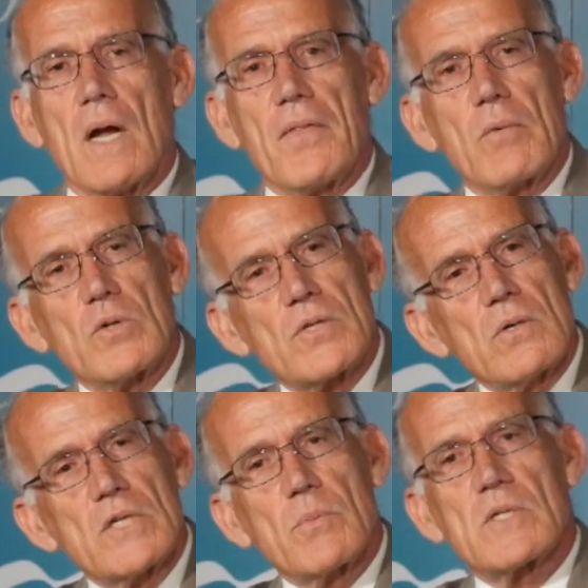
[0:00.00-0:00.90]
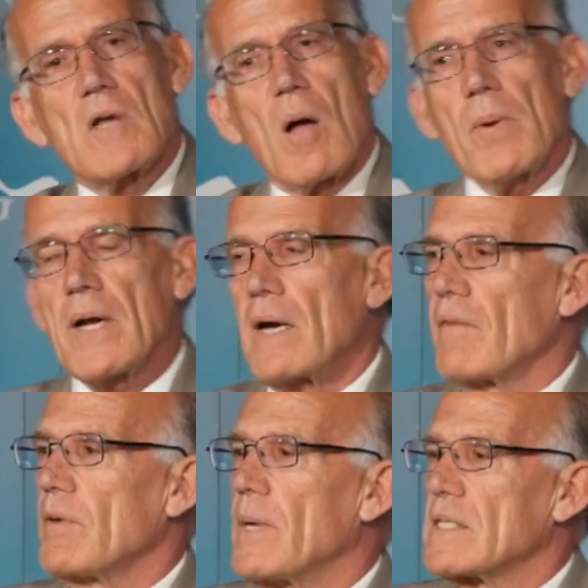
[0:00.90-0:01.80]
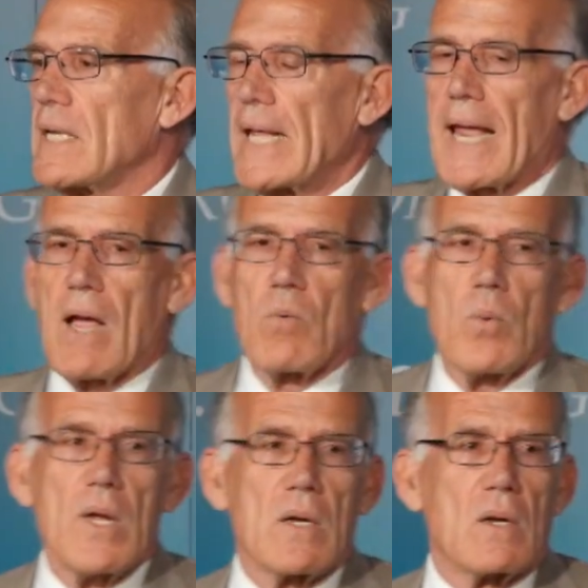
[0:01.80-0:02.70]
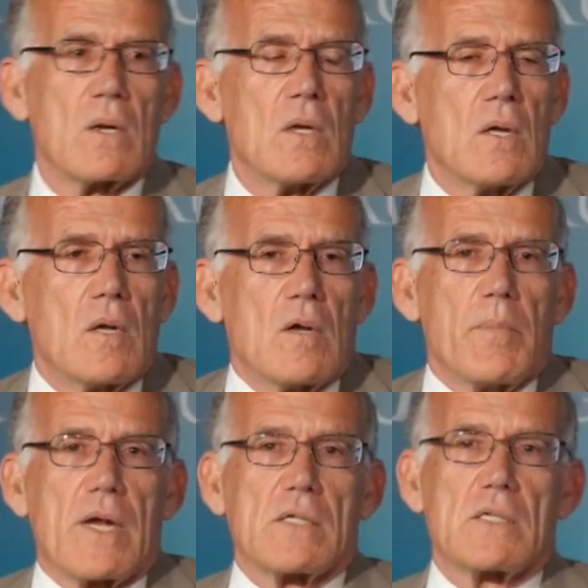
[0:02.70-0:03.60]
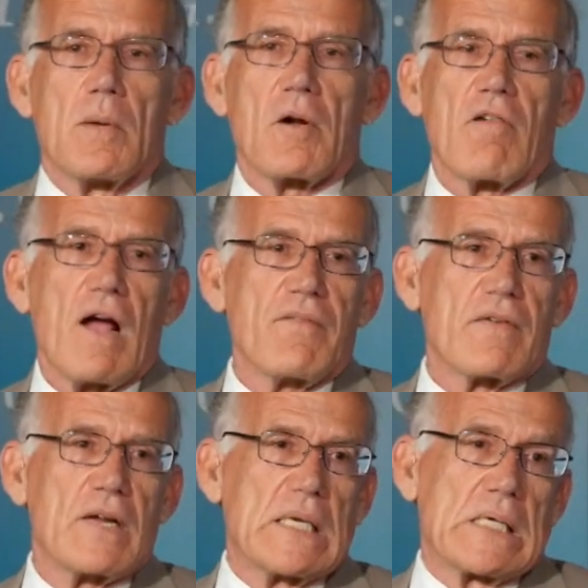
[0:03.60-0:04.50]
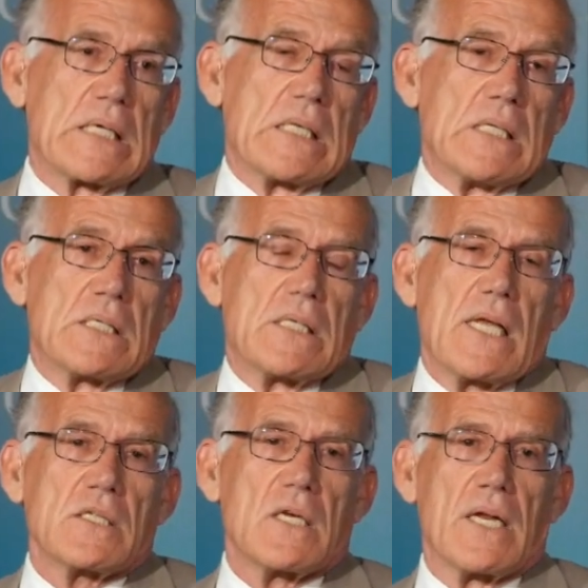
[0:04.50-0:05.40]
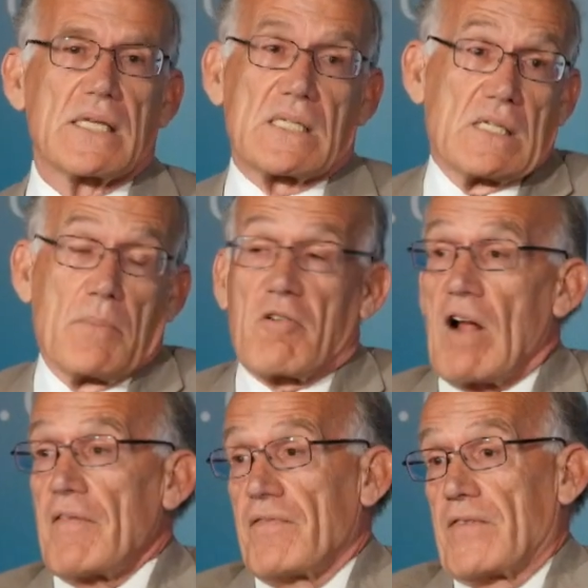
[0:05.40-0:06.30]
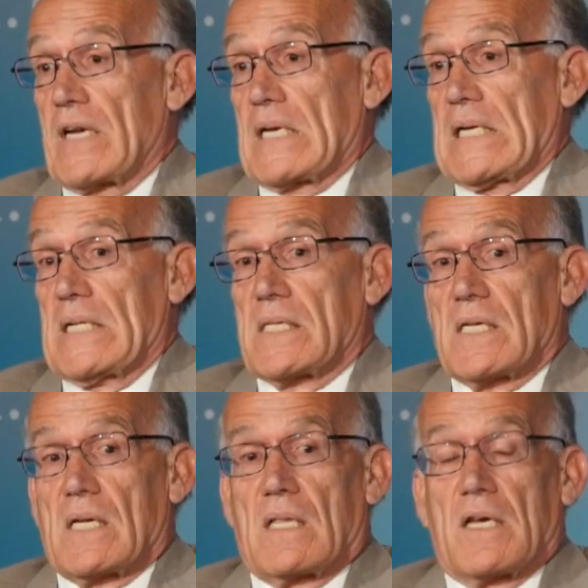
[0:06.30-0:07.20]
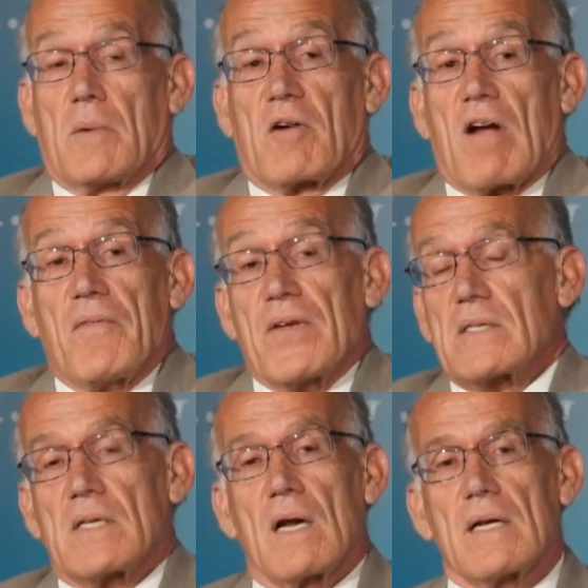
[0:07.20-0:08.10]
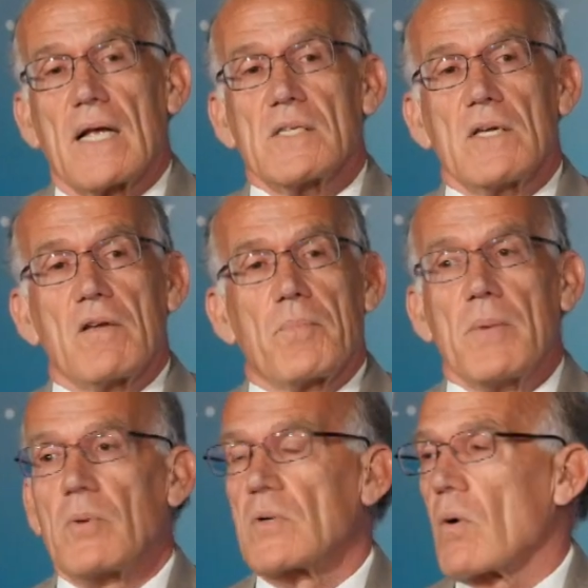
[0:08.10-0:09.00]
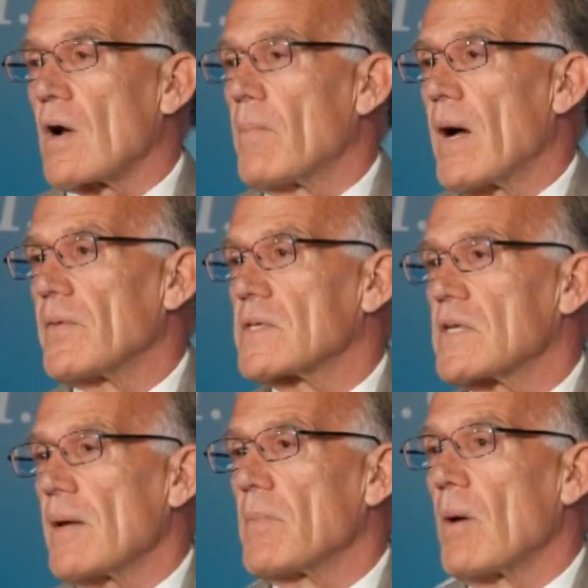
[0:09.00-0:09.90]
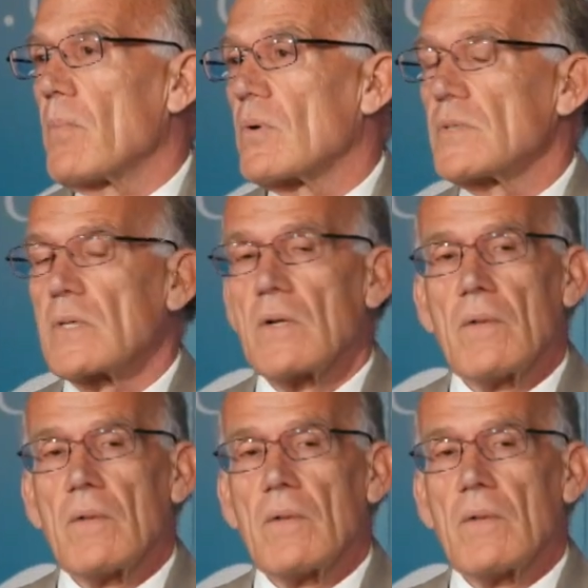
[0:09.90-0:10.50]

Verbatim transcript: And then as soon as he was nominated, everybody said he can't win because demographic is destiny. It's demographic isn't the demographic is not a destiny if people don't come out in the same numbers